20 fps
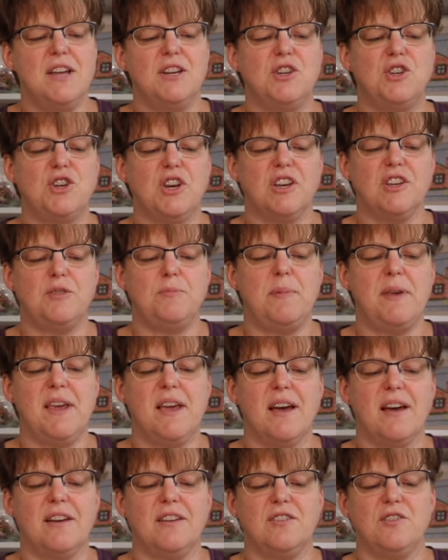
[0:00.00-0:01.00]
just
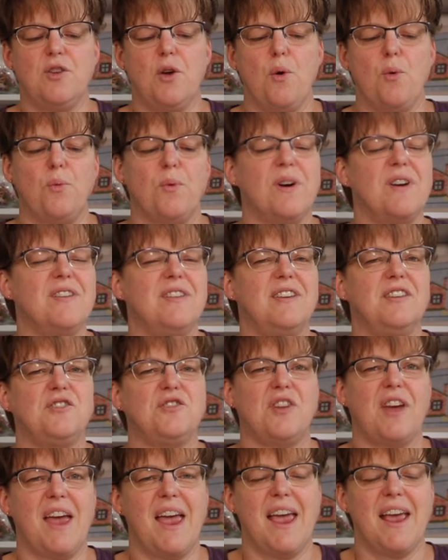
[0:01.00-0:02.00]
because where these
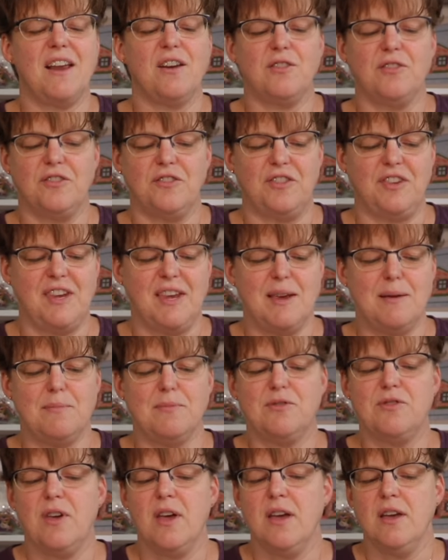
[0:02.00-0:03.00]
diagonal
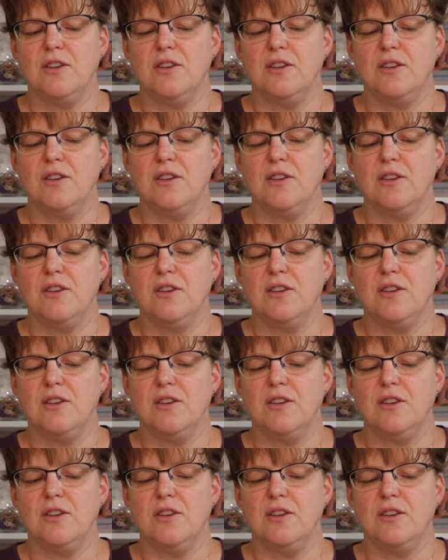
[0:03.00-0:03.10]
seams